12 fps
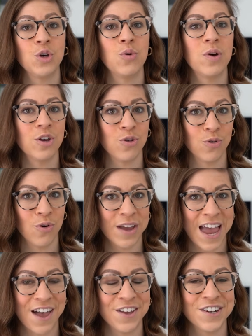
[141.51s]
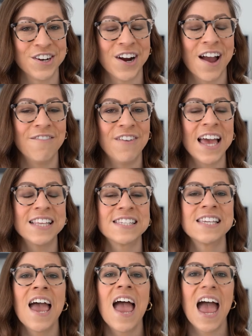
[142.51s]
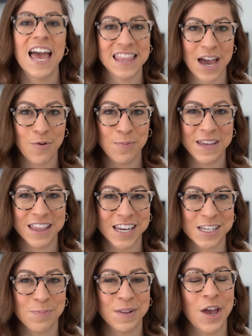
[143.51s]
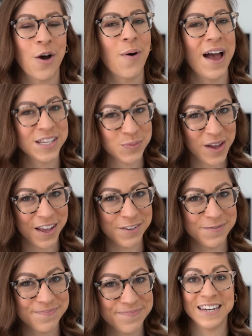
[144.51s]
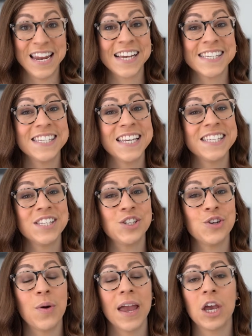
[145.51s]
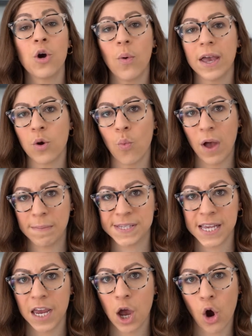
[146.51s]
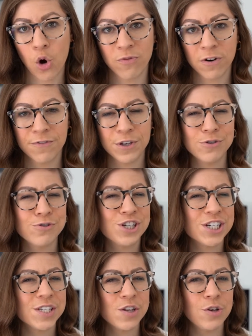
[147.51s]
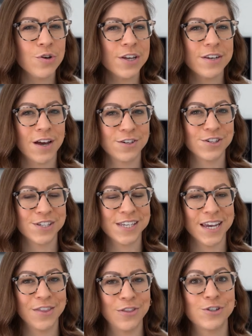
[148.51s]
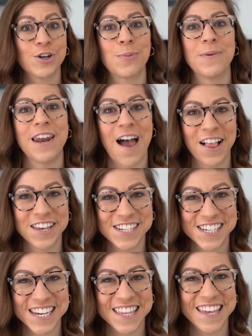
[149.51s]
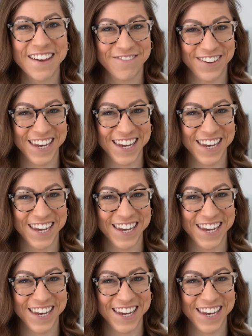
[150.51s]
to Google Calendar events, and that will be linked below as well. Next, let's do a quick website overview just so you can understand the terminology that